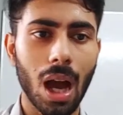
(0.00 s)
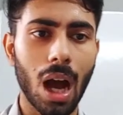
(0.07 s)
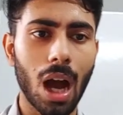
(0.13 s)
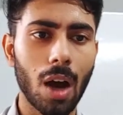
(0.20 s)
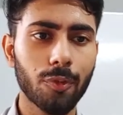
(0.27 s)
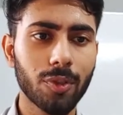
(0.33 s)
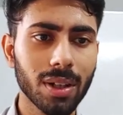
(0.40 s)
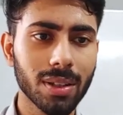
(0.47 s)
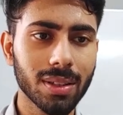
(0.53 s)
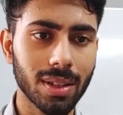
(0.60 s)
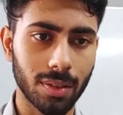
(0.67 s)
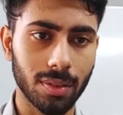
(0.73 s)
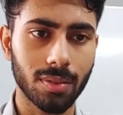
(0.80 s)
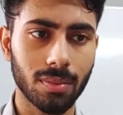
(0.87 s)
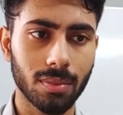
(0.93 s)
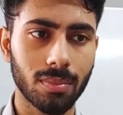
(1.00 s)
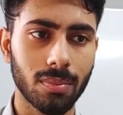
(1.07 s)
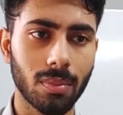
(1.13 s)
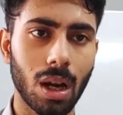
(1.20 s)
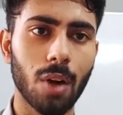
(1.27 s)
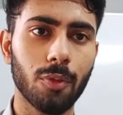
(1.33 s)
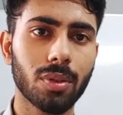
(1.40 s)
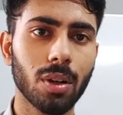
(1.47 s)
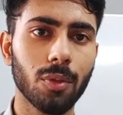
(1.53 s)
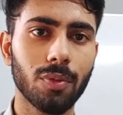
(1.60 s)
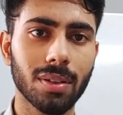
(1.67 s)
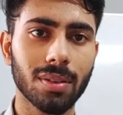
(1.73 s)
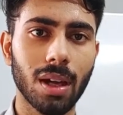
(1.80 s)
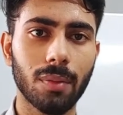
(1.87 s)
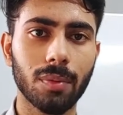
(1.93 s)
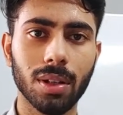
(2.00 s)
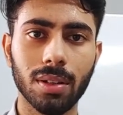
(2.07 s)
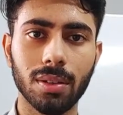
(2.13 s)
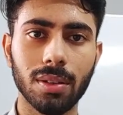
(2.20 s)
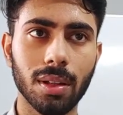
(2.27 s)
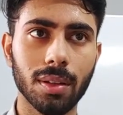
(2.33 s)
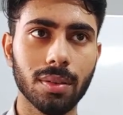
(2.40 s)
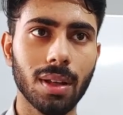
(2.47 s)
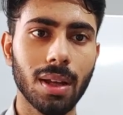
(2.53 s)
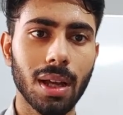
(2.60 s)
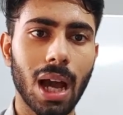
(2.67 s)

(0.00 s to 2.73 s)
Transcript: After once I have done this,